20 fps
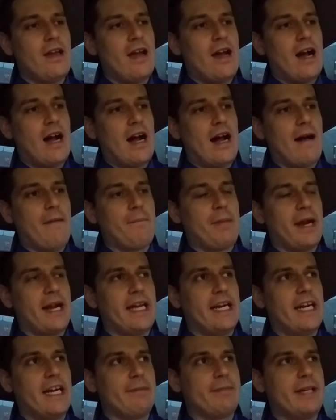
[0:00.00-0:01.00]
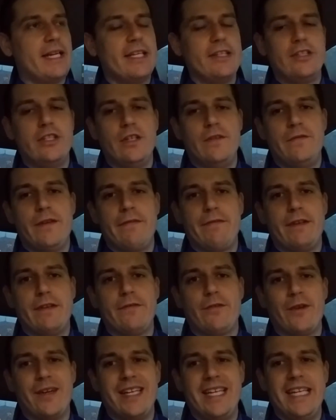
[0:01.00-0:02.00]
but I ended up getting 250
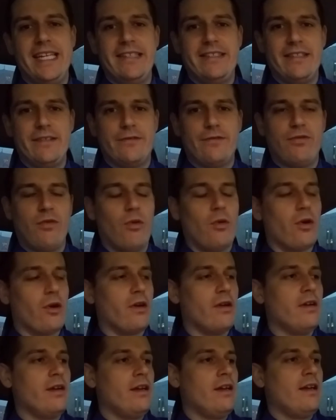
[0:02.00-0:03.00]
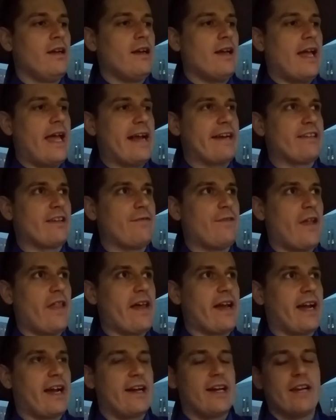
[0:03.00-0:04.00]
for an easy 4. I actually felt
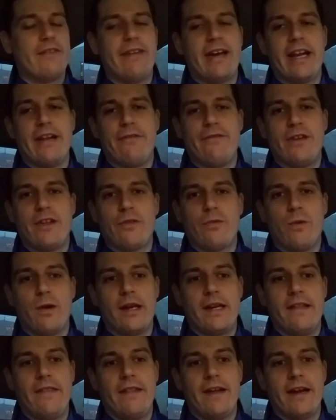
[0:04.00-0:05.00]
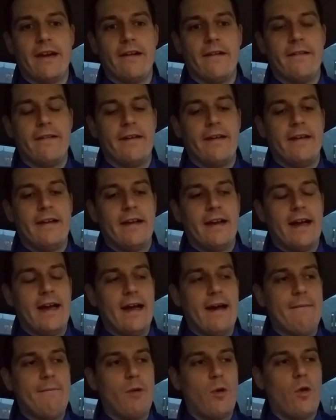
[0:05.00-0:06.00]
like I could have had a 5th one in there
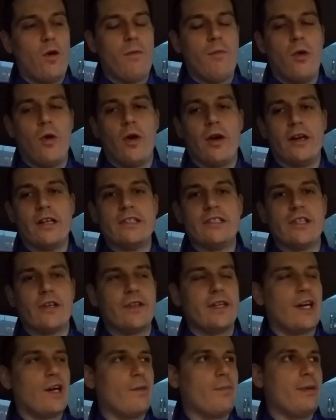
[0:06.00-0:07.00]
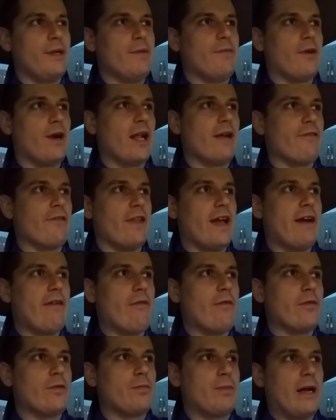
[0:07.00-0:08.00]
or more. So the RP probably for that
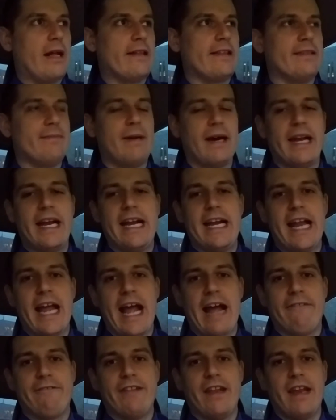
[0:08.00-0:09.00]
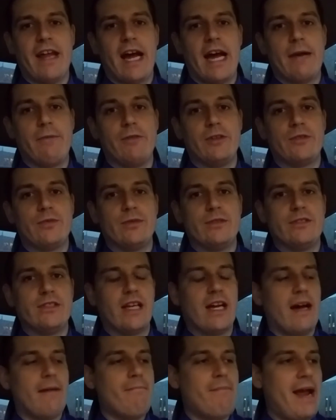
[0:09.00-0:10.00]
one was probably about 8.5 to 9, which was
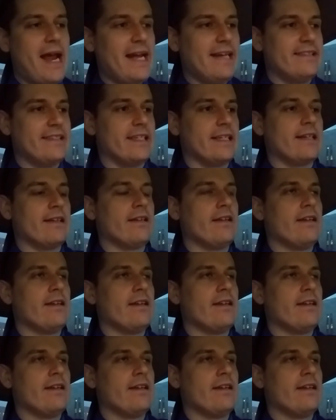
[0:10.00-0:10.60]
amazing,